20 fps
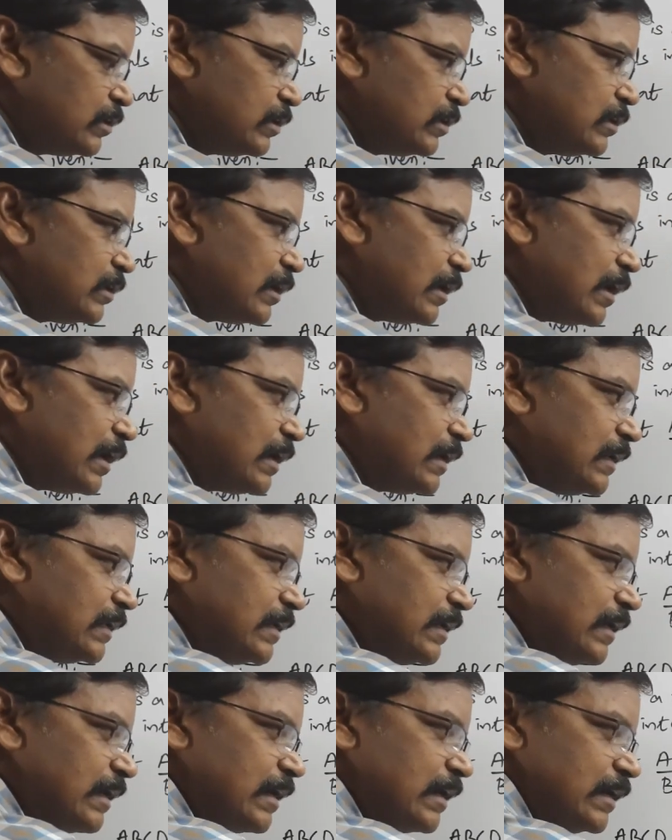In triangle
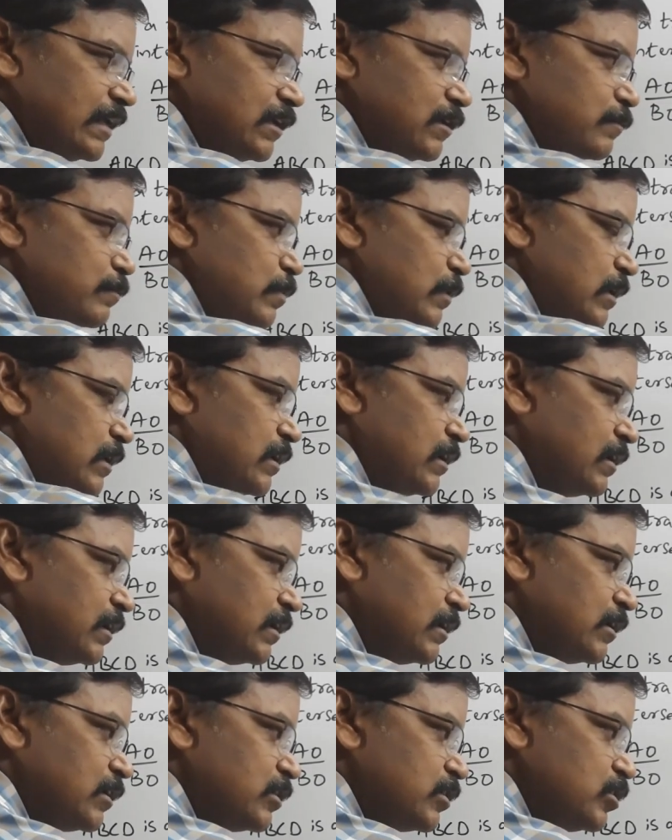ADB,
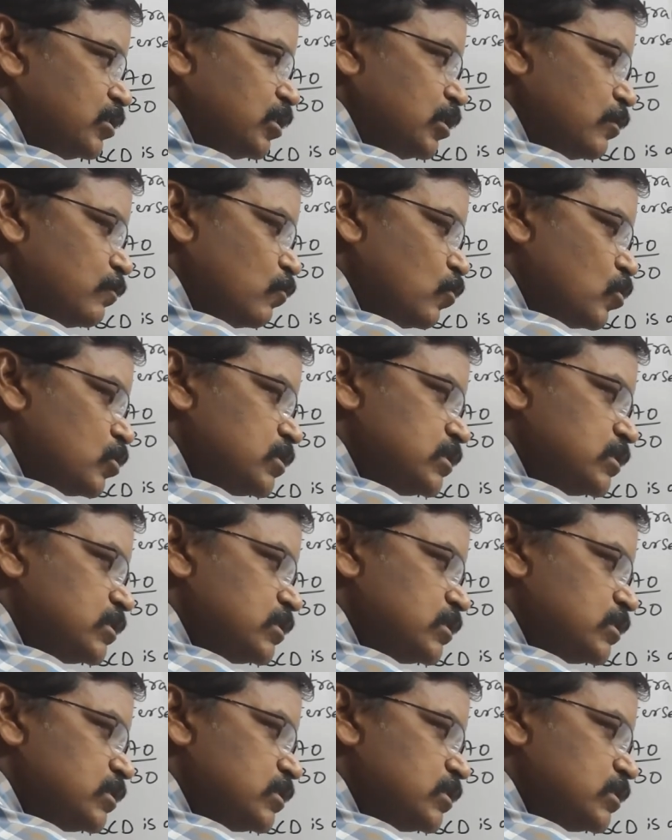EO